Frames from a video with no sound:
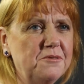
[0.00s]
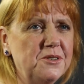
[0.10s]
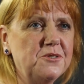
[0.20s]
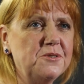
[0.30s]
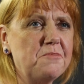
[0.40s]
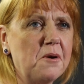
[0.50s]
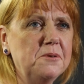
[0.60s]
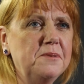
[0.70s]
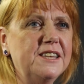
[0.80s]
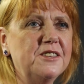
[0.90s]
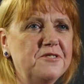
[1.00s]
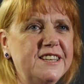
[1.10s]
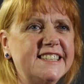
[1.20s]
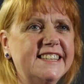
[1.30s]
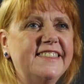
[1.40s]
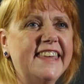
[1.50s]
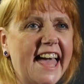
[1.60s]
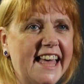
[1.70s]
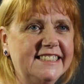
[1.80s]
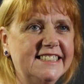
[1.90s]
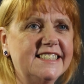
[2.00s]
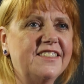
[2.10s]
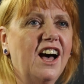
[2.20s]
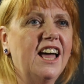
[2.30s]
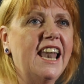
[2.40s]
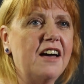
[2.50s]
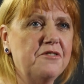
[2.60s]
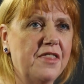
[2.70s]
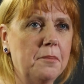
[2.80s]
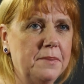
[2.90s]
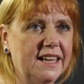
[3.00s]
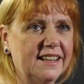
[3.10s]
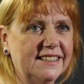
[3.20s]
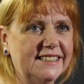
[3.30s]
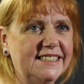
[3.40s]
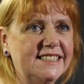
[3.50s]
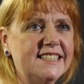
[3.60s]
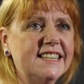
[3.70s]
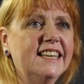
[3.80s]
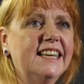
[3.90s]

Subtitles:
which was probably the reason in the end that I left that behind